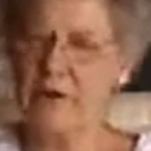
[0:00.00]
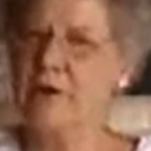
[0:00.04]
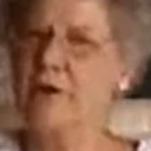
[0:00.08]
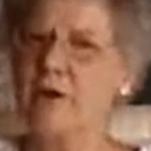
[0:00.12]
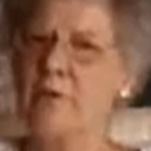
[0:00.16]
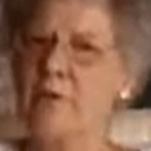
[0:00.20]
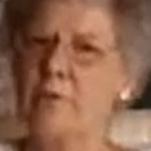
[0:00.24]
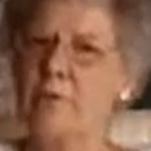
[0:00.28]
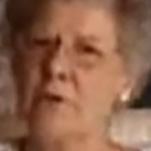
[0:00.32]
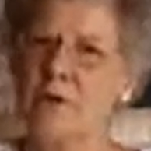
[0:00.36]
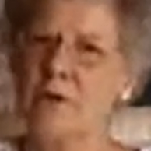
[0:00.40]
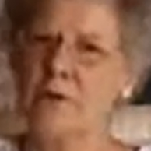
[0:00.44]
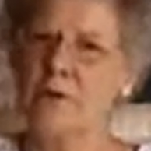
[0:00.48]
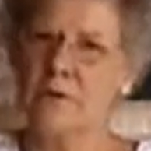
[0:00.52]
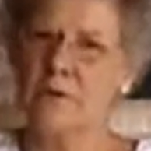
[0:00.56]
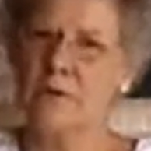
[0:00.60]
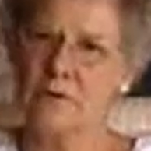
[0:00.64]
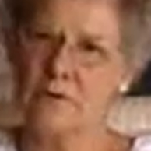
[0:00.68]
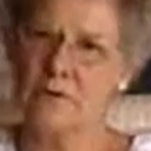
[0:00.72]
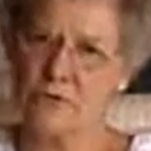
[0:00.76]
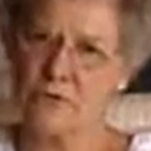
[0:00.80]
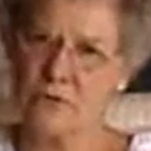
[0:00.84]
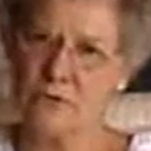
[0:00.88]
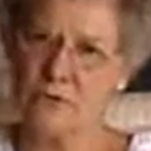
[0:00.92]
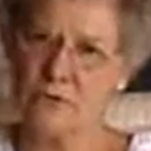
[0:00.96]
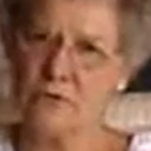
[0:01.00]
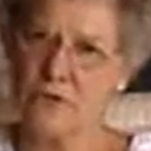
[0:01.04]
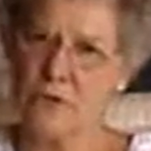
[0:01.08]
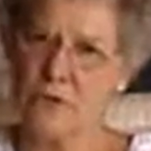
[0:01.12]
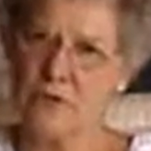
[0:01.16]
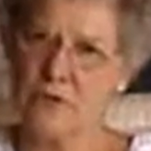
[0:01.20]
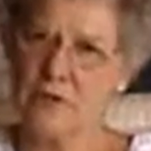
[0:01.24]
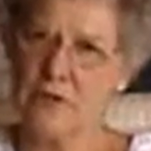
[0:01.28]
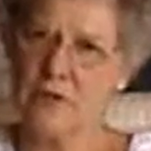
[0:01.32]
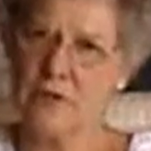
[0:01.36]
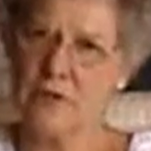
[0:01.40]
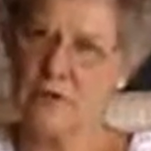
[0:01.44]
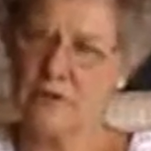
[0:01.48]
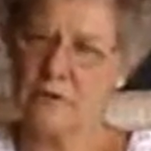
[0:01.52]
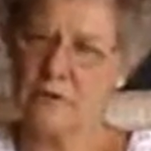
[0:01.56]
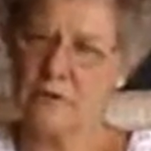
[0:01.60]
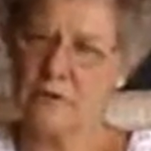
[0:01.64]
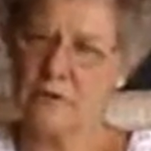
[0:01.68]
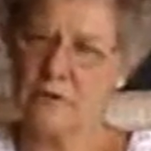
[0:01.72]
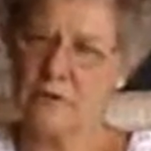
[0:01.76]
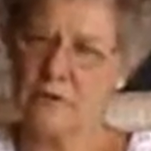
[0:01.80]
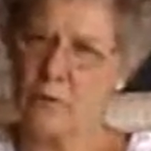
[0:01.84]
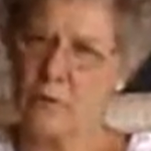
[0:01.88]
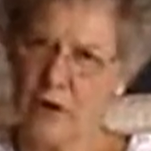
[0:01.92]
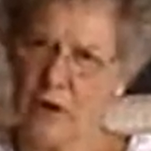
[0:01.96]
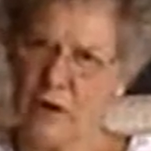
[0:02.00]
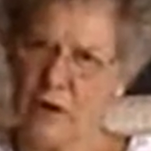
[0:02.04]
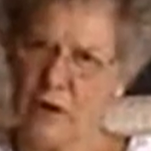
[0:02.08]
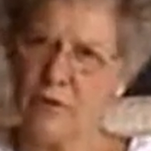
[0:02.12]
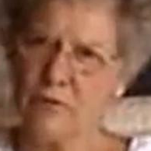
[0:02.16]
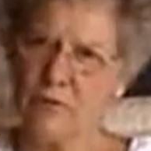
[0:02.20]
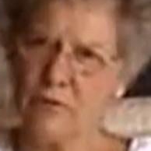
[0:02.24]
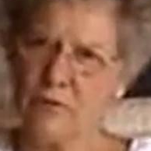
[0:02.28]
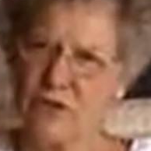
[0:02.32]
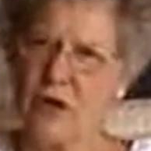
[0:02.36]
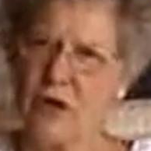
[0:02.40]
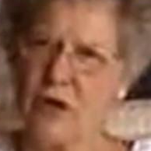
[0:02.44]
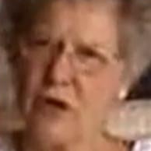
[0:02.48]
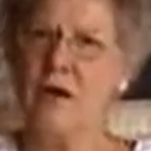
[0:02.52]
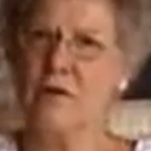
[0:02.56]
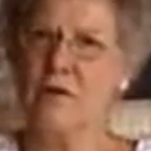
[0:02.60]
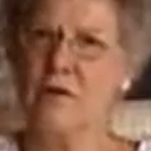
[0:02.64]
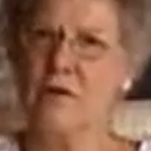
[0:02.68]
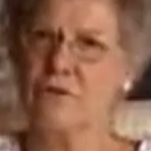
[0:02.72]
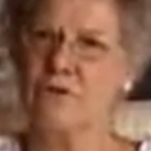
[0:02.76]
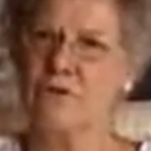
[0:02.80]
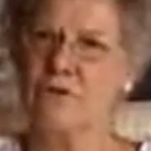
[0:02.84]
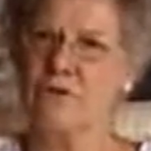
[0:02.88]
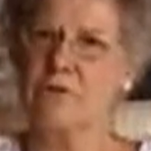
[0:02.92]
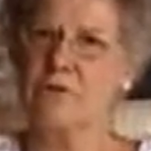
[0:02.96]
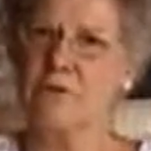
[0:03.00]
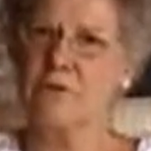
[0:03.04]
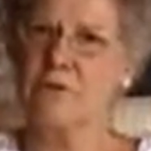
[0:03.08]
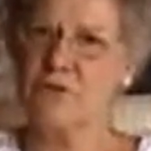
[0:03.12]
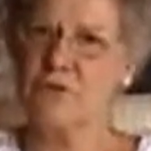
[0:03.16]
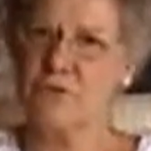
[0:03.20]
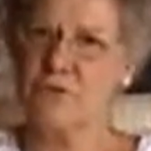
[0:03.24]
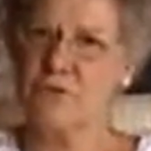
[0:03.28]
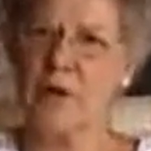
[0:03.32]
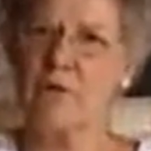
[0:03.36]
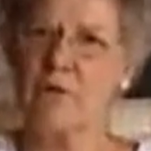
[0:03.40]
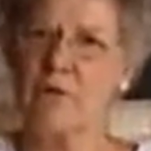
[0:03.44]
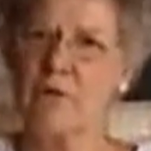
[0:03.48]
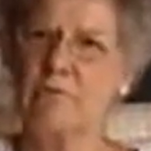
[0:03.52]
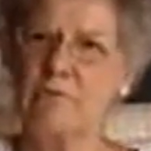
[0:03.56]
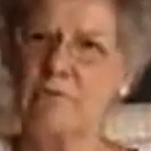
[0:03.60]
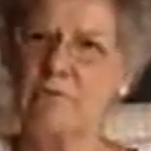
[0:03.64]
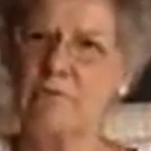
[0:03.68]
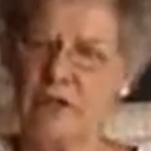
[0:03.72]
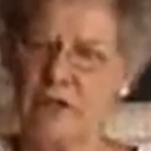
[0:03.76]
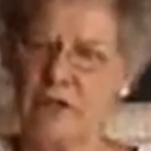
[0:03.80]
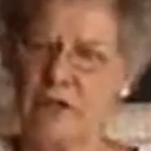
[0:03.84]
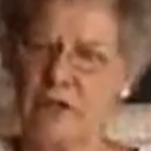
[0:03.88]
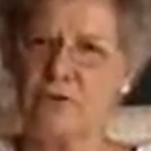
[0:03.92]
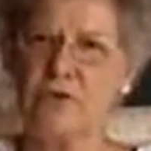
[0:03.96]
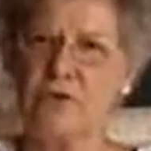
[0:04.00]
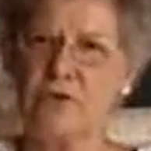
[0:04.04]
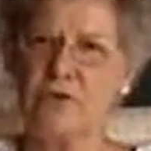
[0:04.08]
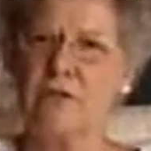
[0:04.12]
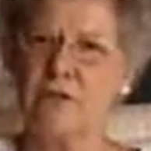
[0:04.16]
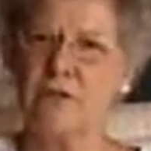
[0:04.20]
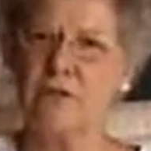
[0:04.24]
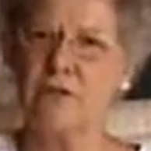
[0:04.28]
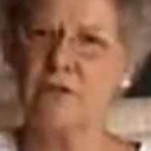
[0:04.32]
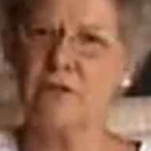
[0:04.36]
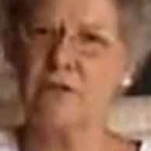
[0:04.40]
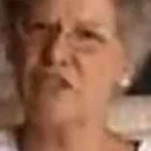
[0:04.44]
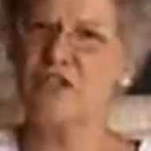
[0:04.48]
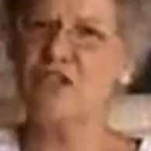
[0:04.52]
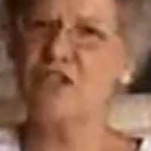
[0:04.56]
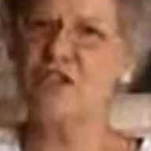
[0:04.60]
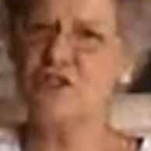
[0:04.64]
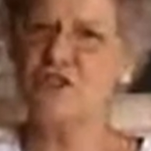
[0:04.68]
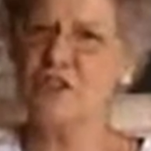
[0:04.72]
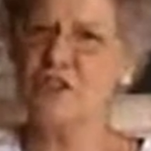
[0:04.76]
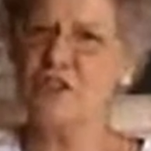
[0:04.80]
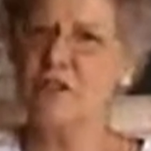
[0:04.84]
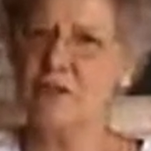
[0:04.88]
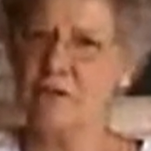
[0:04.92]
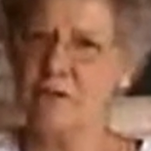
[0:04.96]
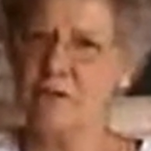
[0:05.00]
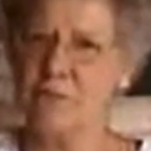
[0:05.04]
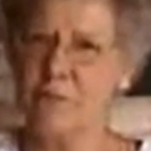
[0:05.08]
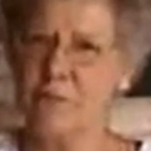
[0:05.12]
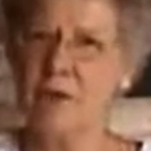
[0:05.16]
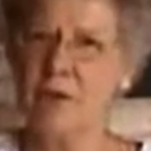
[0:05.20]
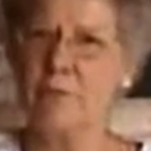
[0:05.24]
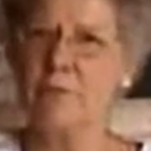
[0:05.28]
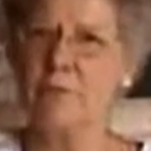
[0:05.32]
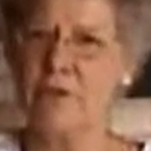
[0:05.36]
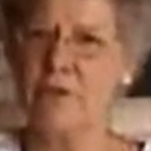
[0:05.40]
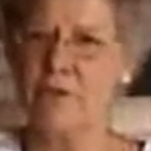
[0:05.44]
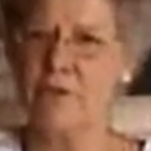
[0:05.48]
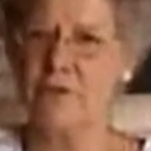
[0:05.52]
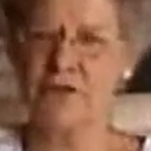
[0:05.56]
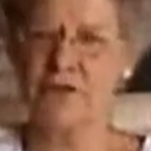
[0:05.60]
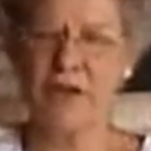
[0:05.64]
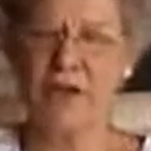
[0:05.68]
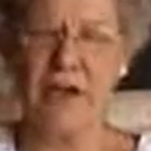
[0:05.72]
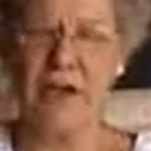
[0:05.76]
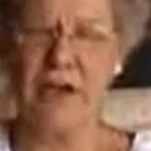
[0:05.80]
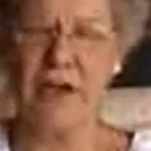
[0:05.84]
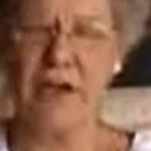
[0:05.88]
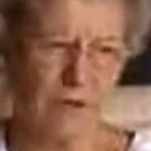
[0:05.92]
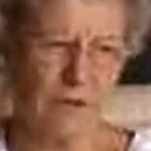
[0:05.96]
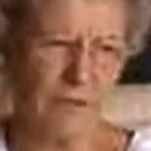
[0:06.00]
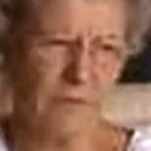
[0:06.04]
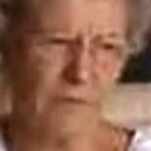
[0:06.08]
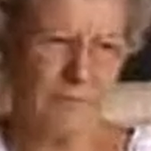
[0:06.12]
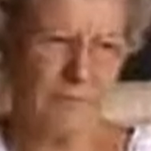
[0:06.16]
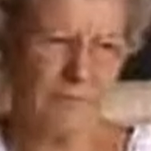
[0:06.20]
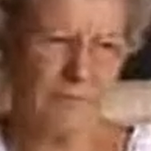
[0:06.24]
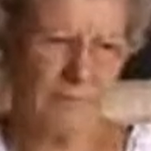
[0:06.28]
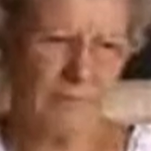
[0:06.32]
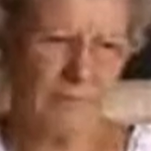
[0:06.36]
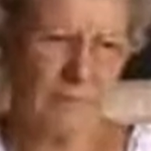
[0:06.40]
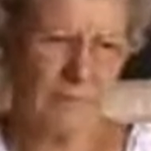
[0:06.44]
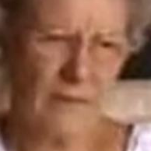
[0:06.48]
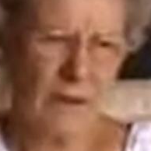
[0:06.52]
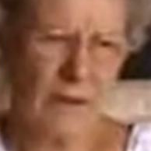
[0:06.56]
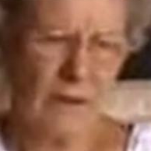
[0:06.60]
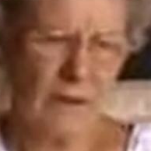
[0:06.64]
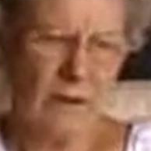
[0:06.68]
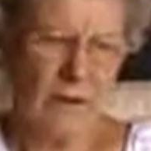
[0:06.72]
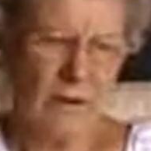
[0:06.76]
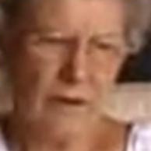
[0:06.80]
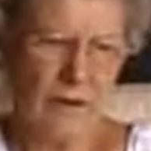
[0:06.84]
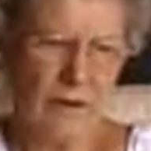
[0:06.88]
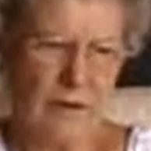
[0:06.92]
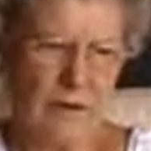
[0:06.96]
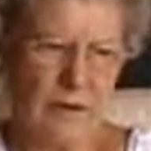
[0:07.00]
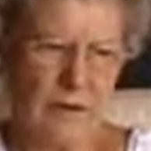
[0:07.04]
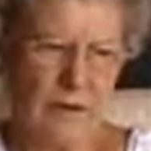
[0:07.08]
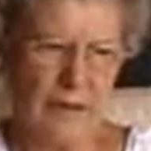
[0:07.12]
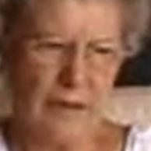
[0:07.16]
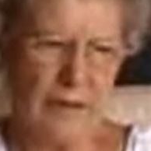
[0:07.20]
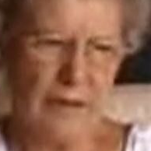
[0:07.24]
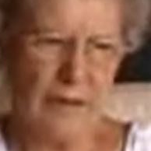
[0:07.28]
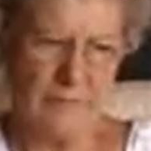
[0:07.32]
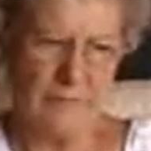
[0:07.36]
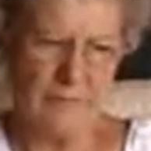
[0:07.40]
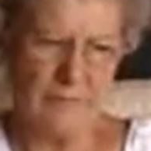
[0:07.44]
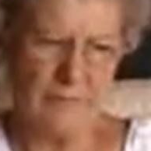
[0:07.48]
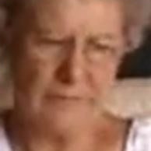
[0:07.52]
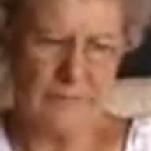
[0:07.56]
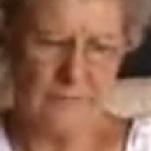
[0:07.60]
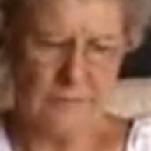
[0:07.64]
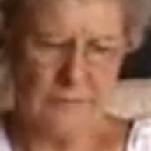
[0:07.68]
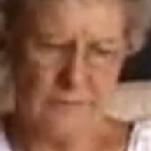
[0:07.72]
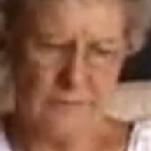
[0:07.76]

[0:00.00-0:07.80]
time, school in Milwaukee, Wisconsin. It was my entry into teaching in the public sector. And